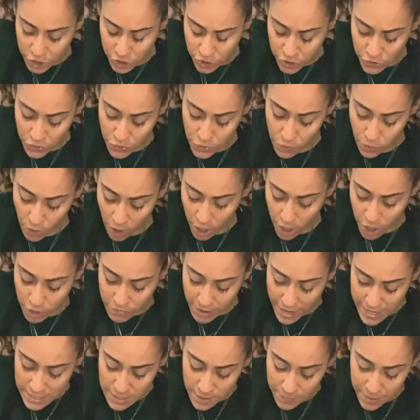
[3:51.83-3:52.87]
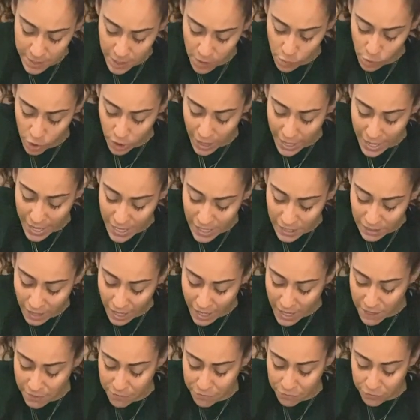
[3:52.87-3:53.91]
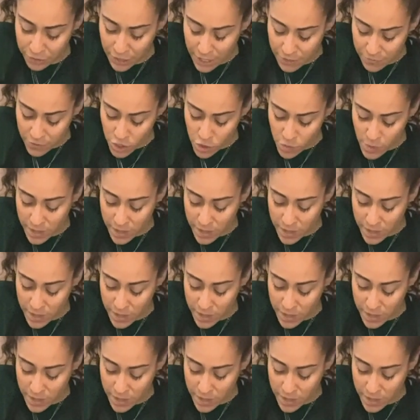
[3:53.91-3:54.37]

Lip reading: to our recipe will add a lot of flavor